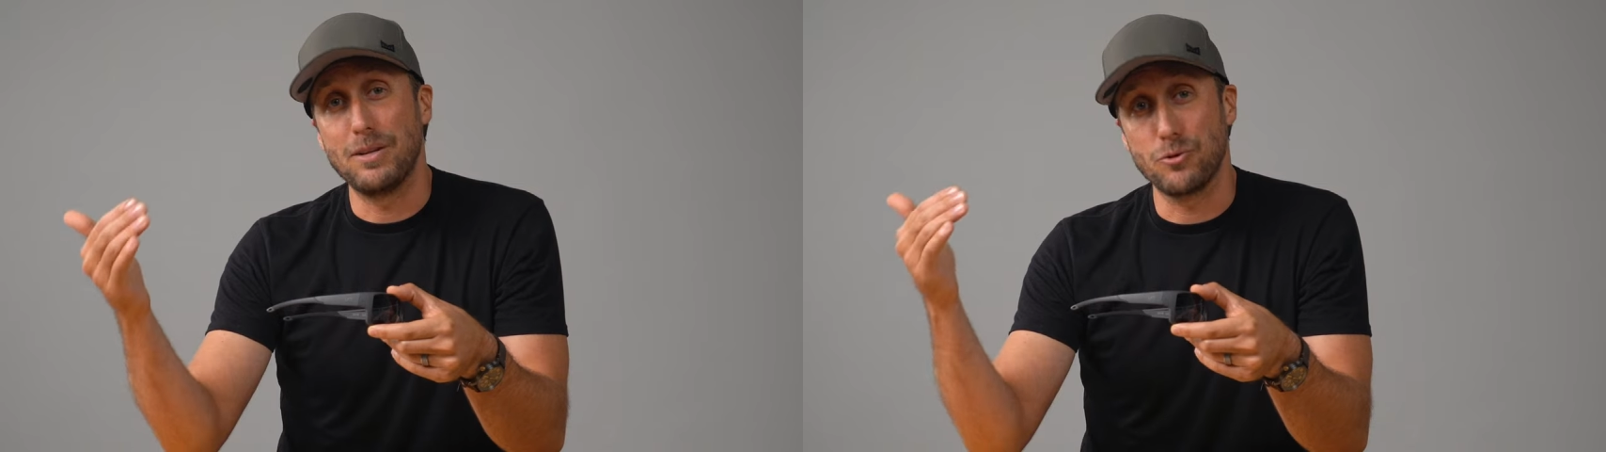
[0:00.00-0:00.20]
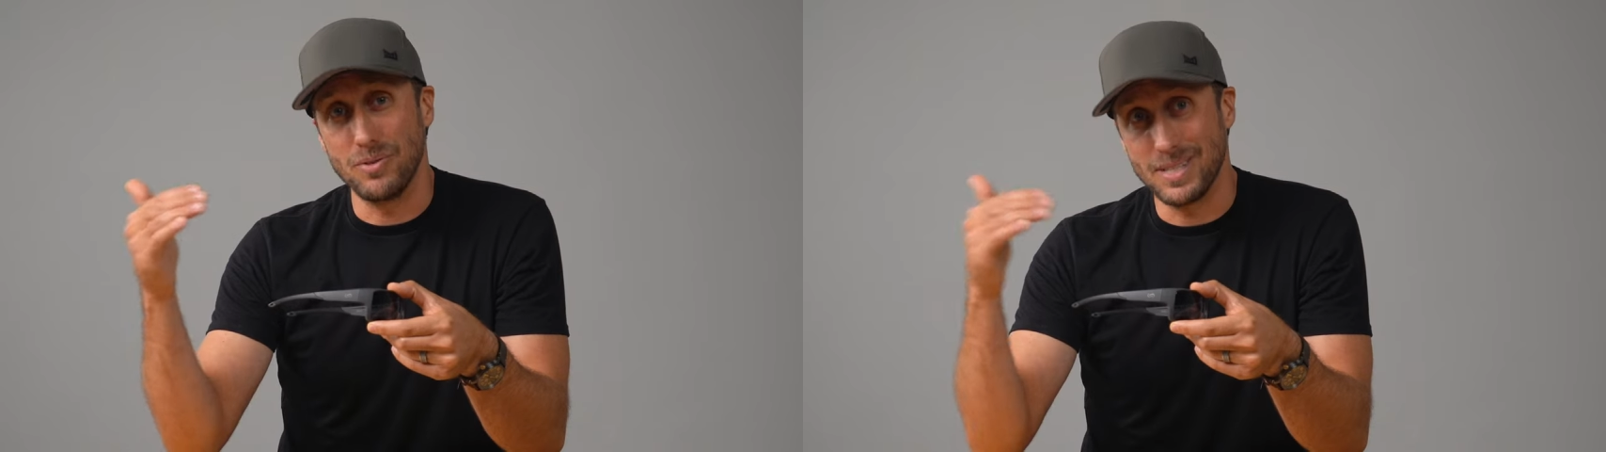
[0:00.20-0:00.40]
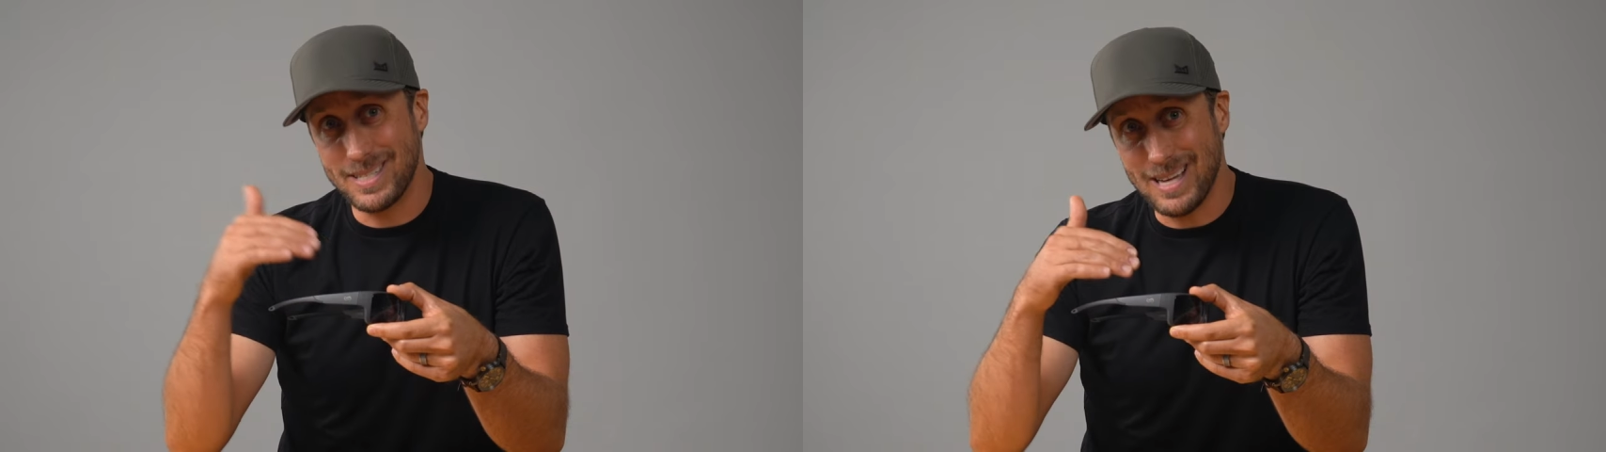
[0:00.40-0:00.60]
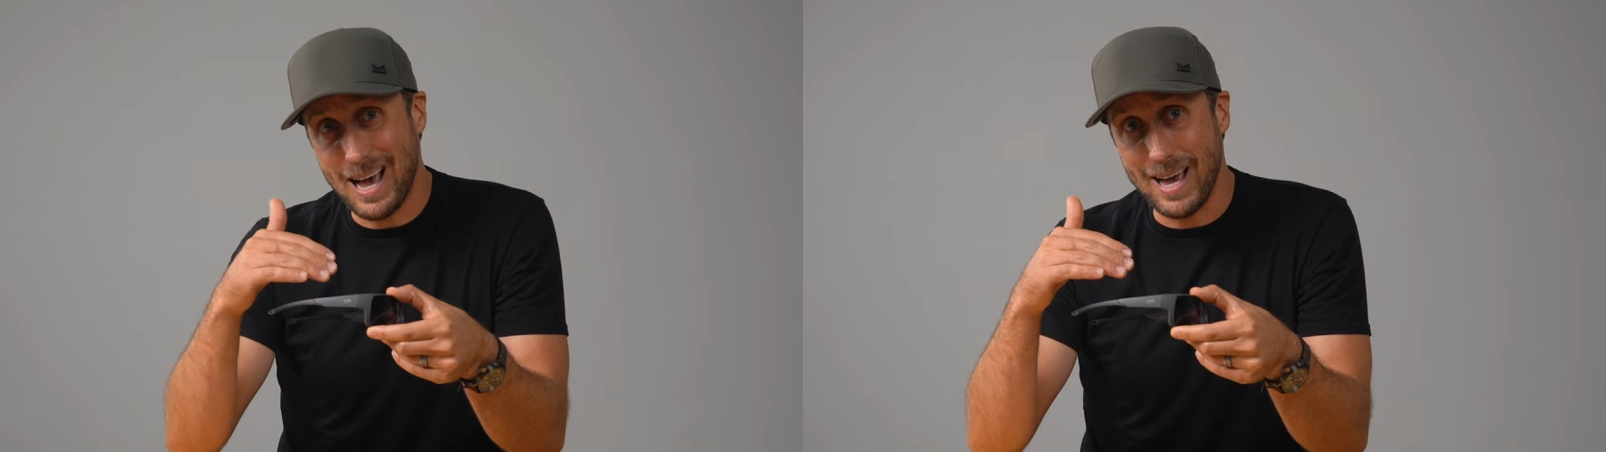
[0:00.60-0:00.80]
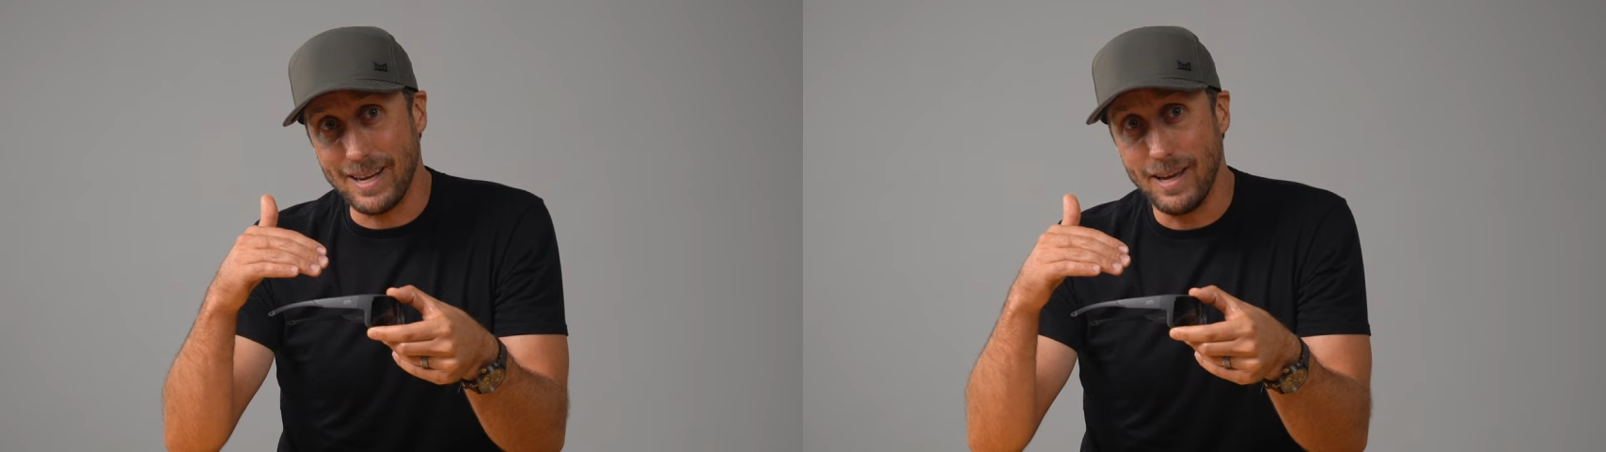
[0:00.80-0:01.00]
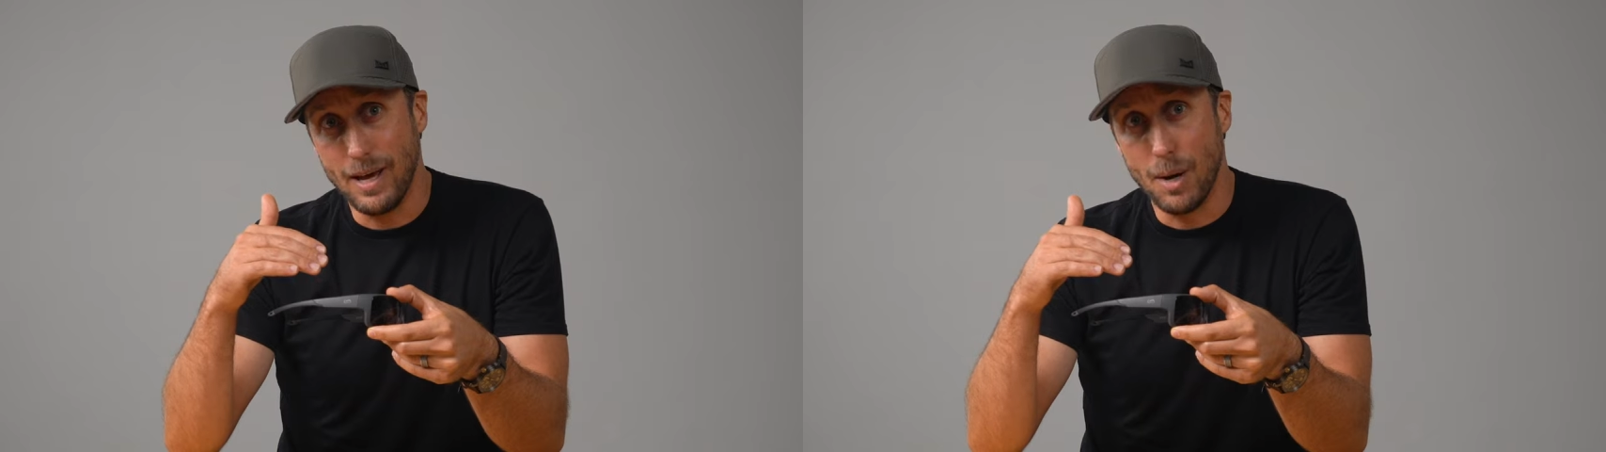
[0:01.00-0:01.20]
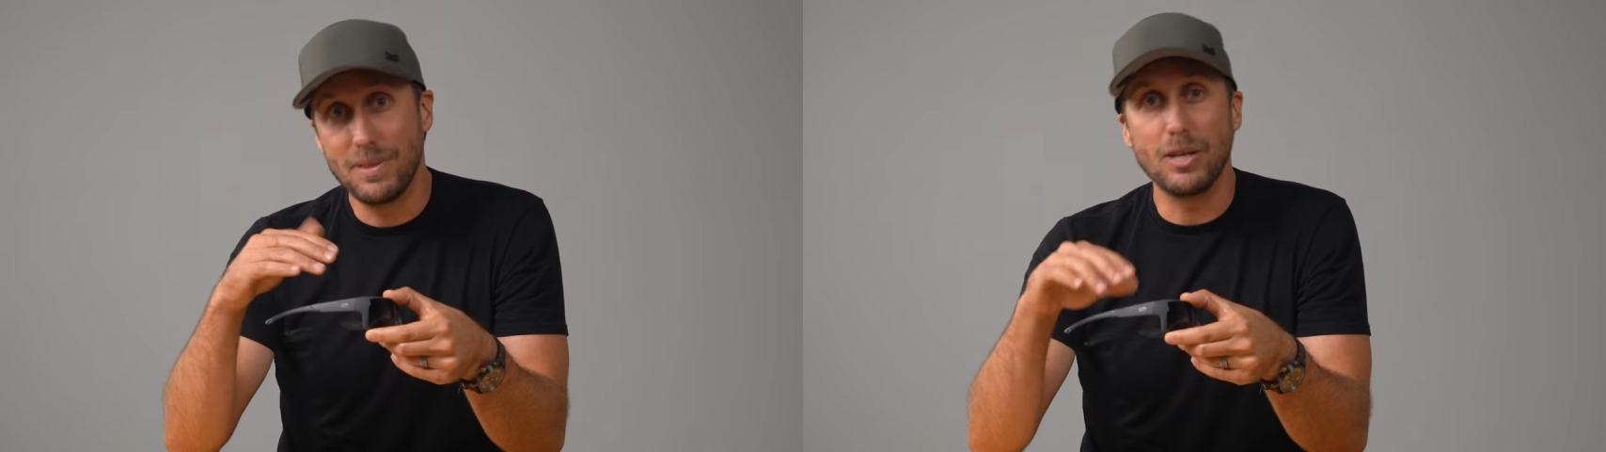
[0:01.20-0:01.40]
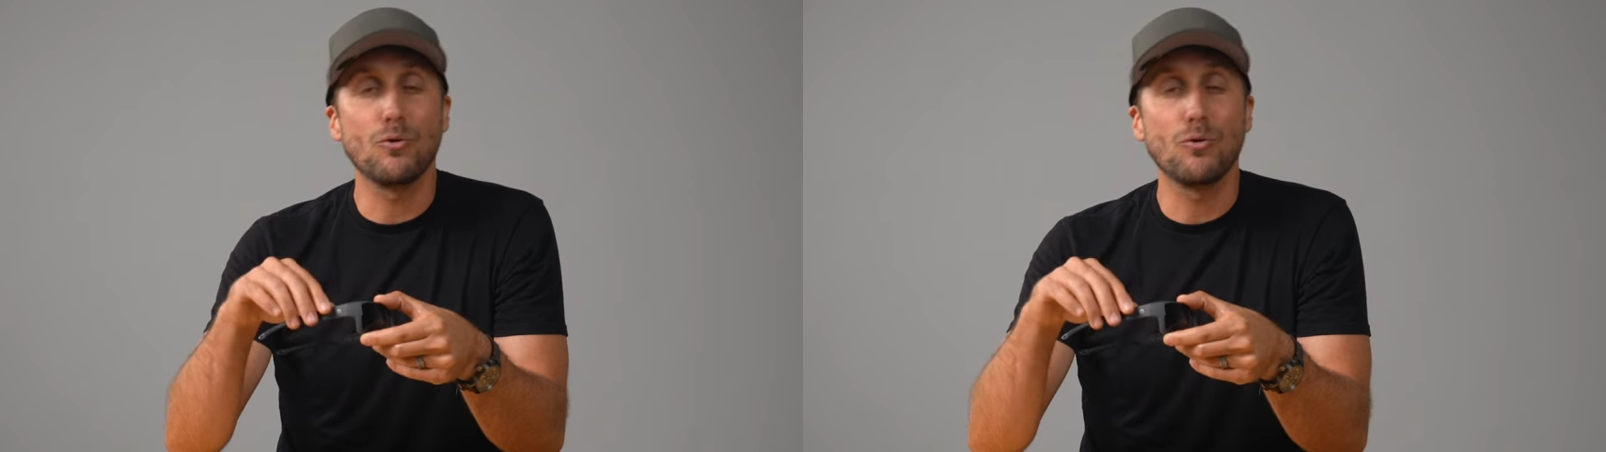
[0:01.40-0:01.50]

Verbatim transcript: entering the side, but then